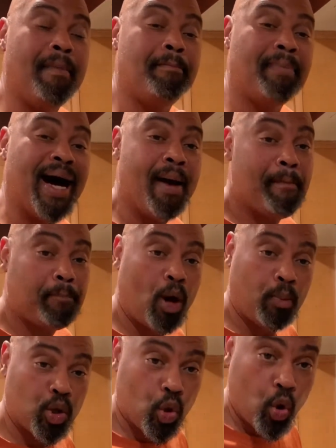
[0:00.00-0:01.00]
My
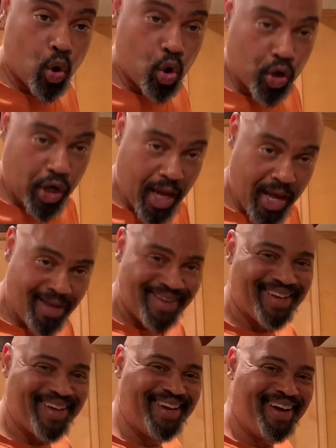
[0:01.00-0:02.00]
pomodoro,
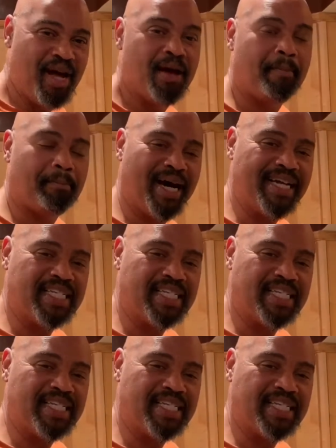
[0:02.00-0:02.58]
my